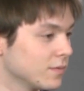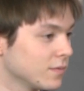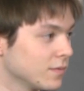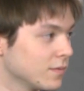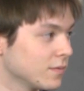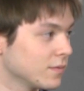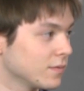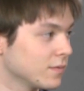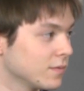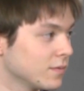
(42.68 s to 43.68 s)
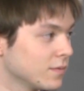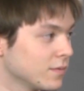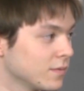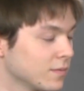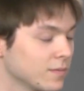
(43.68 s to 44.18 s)

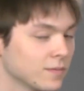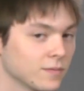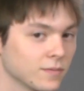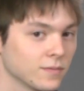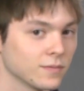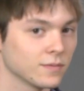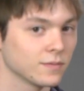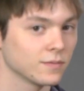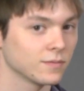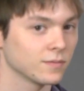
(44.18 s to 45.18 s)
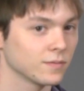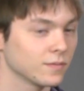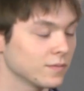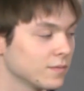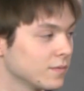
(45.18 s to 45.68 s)

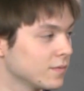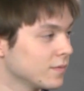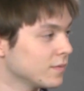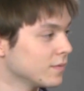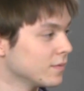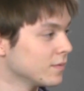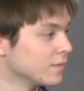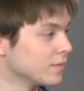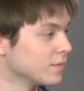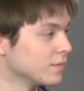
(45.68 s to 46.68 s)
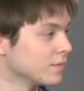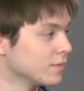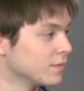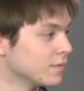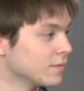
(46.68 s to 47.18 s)

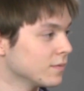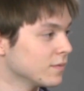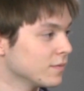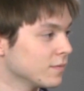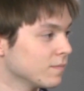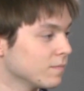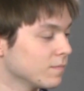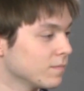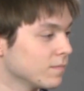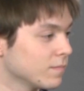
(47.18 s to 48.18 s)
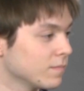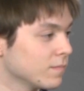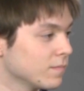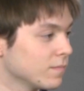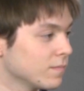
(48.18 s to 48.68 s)

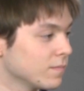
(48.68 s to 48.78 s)
This person isn't speaking.